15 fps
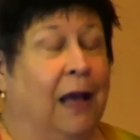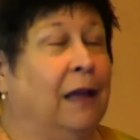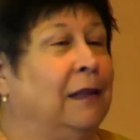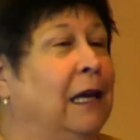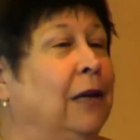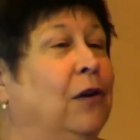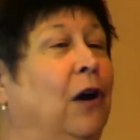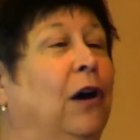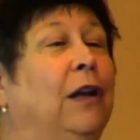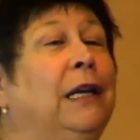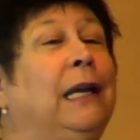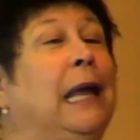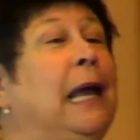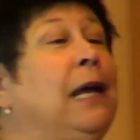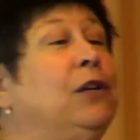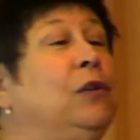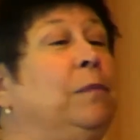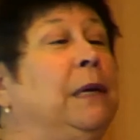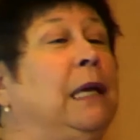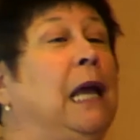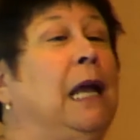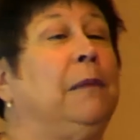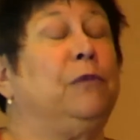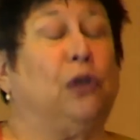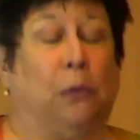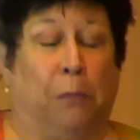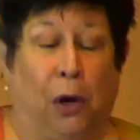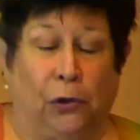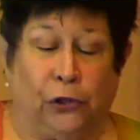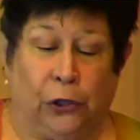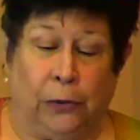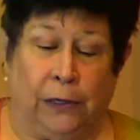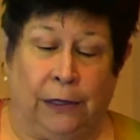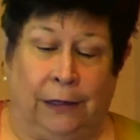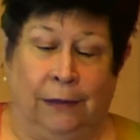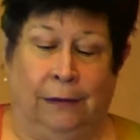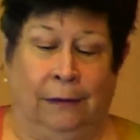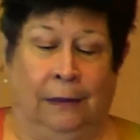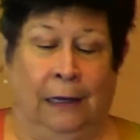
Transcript: that on occasion became tumultuous,